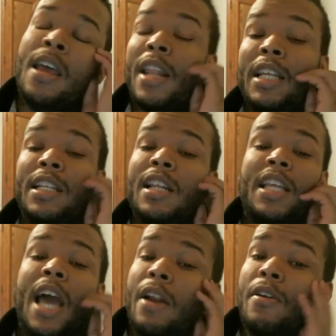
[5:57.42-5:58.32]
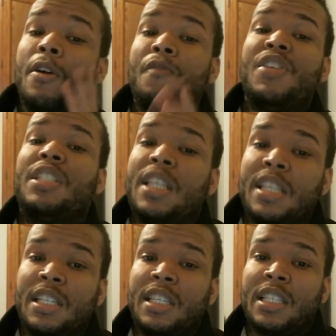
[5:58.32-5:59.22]
That's another thing. I don't know if
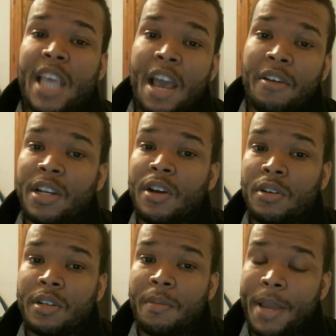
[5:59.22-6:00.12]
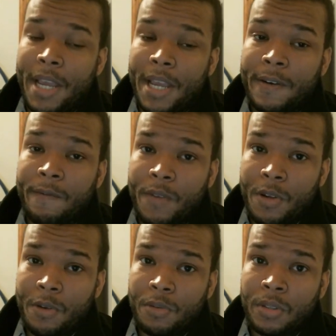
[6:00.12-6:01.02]
this is counting on demand
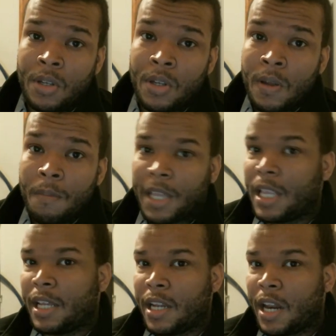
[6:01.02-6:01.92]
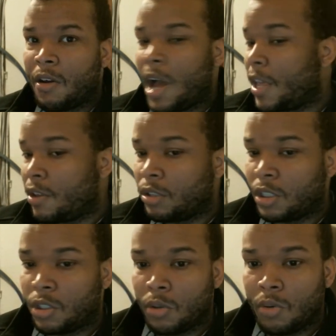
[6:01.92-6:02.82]
views, because I know I used
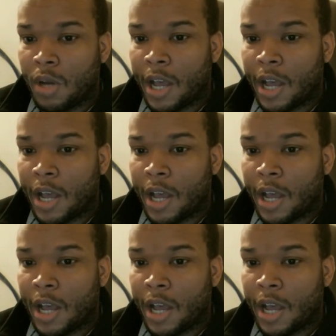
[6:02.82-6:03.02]
to